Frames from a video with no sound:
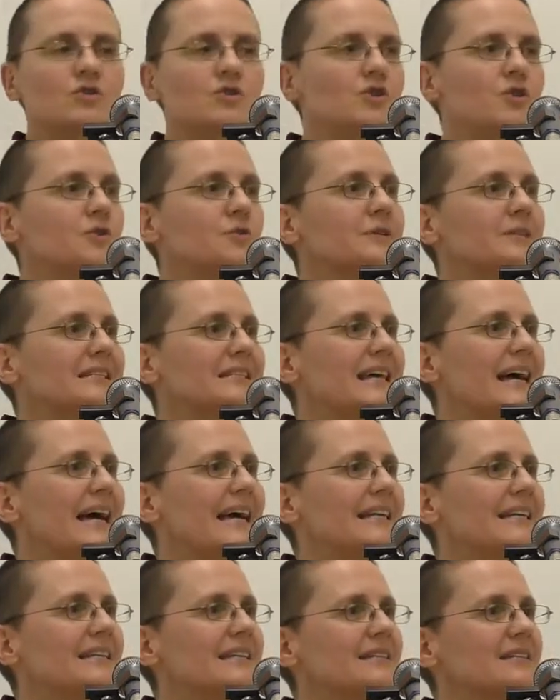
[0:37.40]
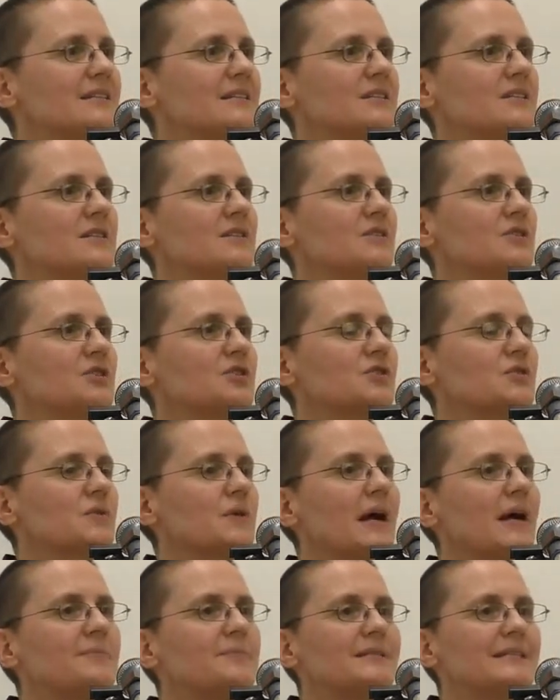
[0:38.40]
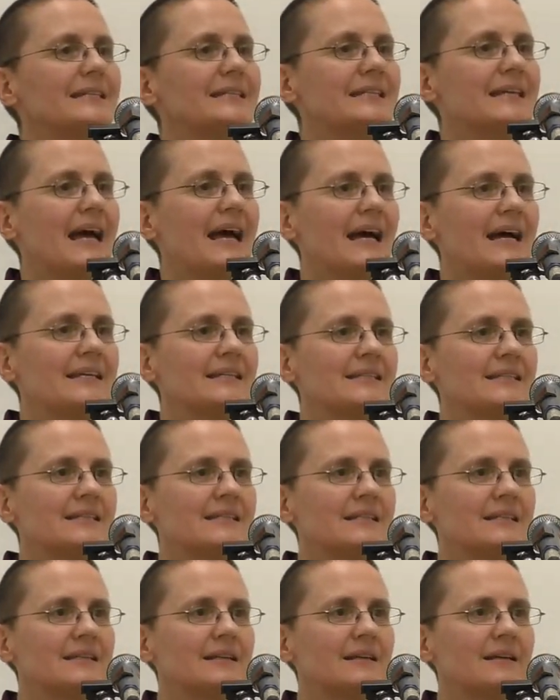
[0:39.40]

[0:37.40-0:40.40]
Neuroscientists describes it as,